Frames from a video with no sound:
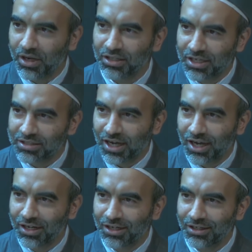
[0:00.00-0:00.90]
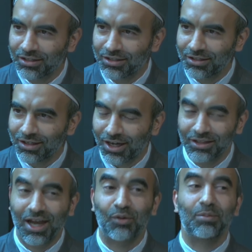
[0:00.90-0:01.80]
Allah Ta'ala,
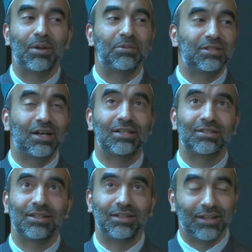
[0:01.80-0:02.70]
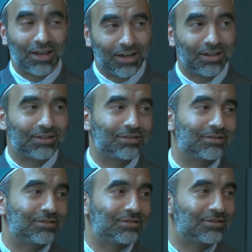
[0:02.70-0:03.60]
Allah remembers us in the
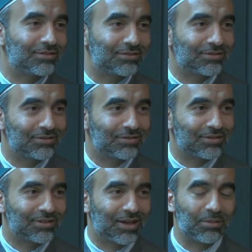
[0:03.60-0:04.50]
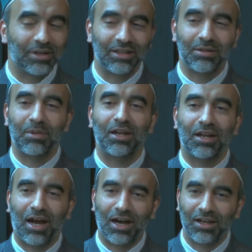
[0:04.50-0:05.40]
um, in the Mala
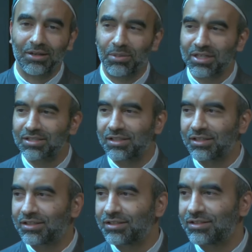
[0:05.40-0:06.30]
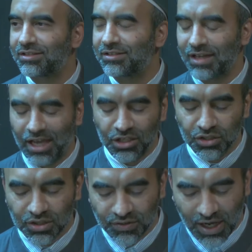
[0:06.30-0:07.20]
al-Ala amongst the
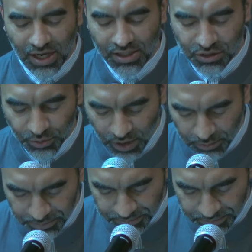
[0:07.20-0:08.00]
angels of the highest realm.